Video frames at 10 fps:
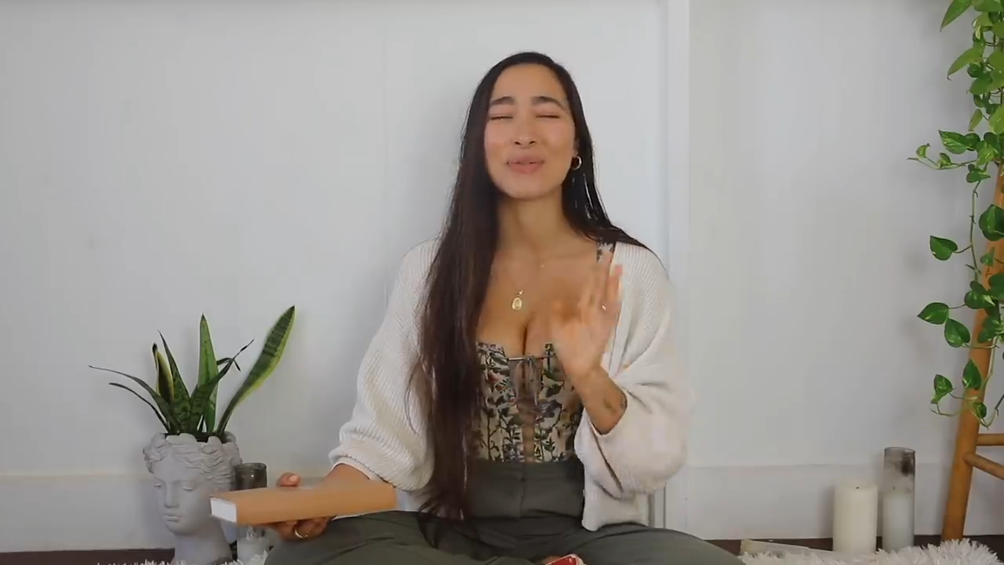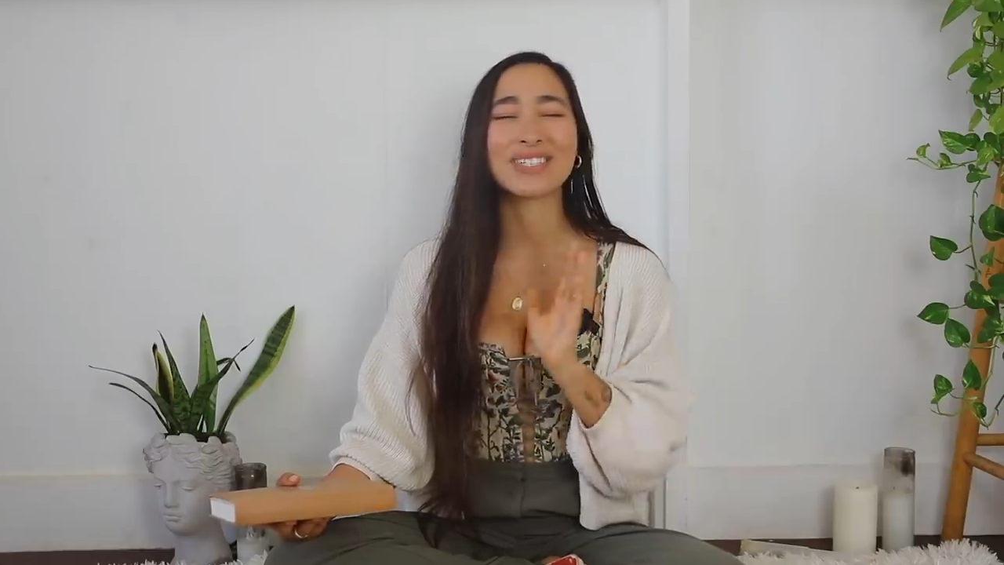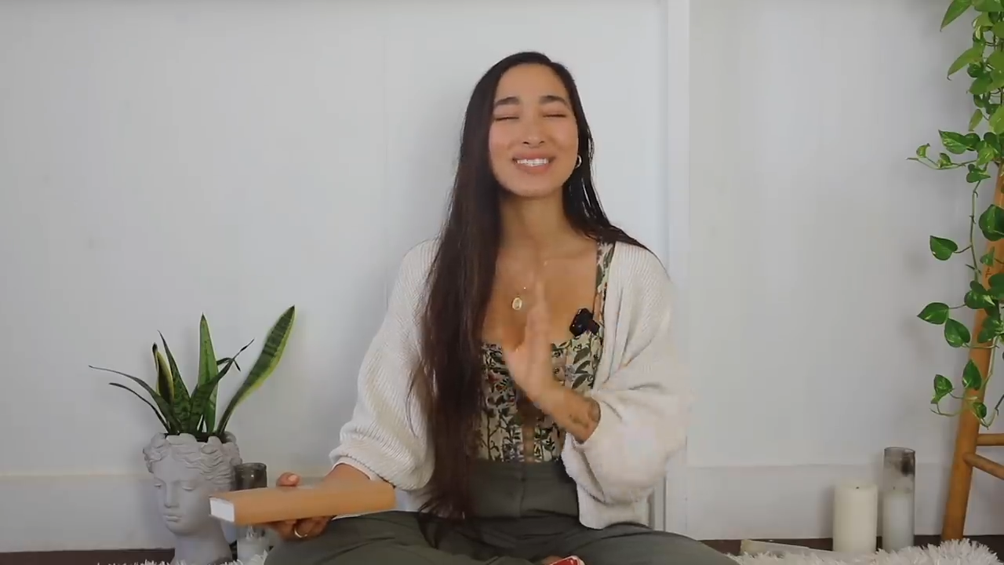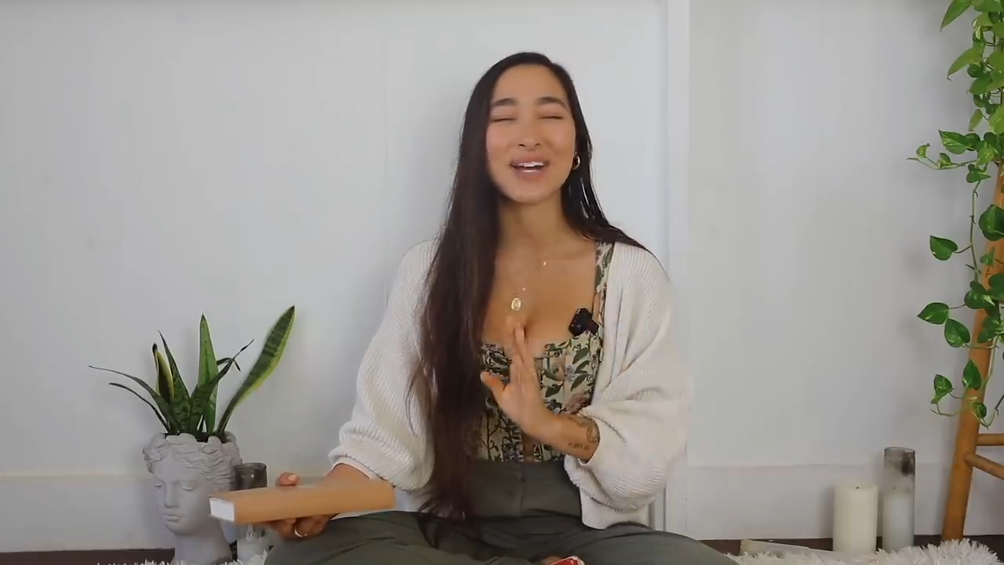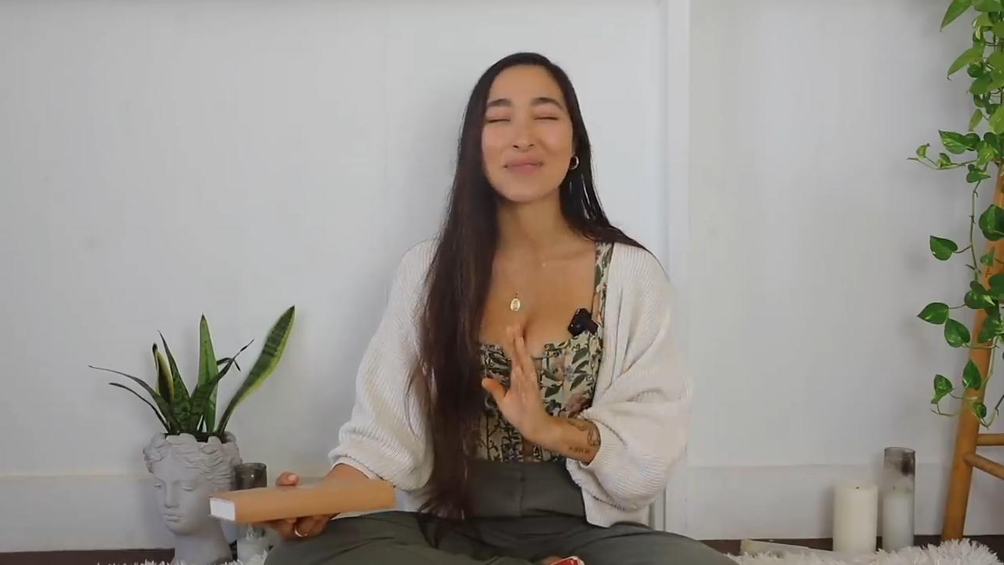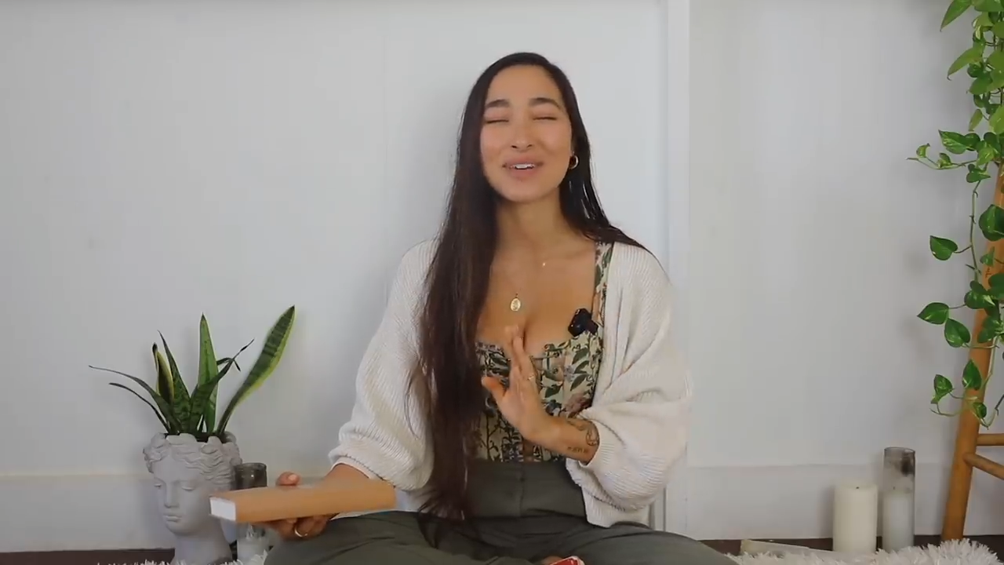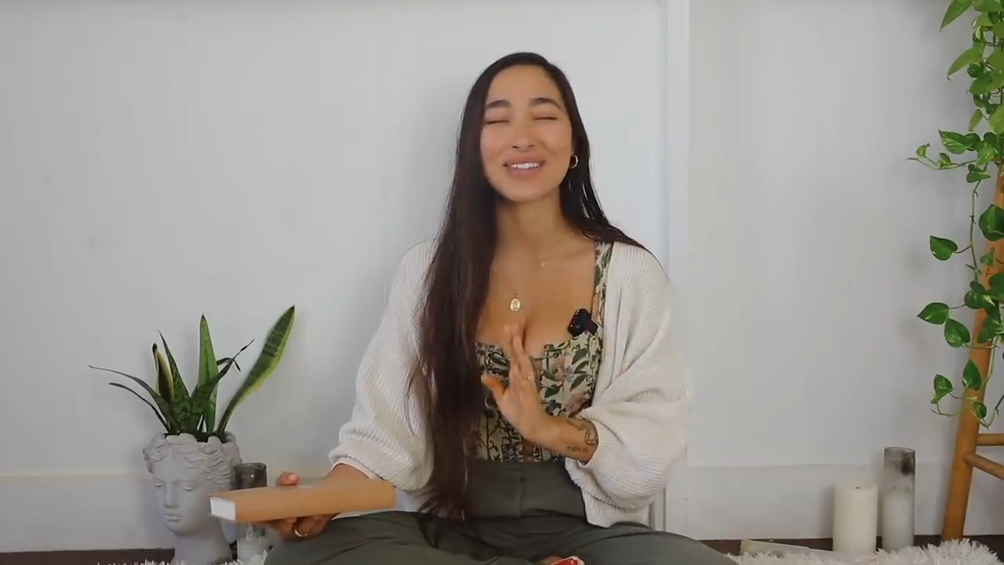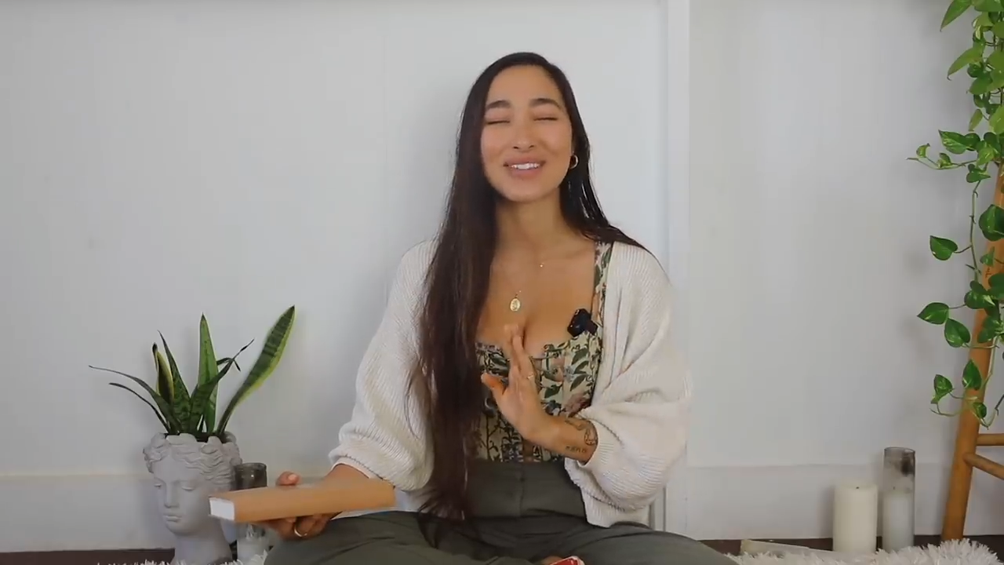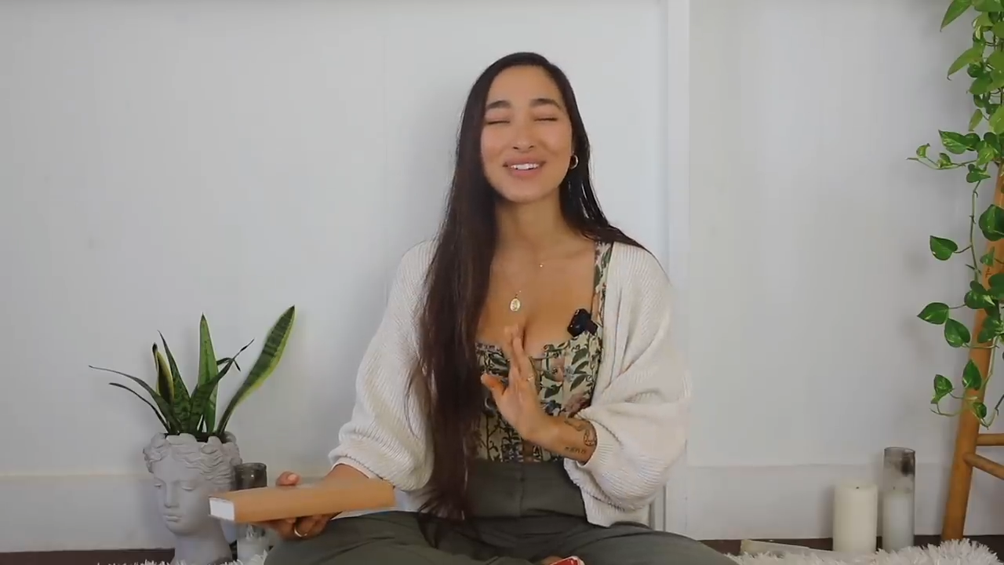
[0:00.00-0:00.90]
What's coming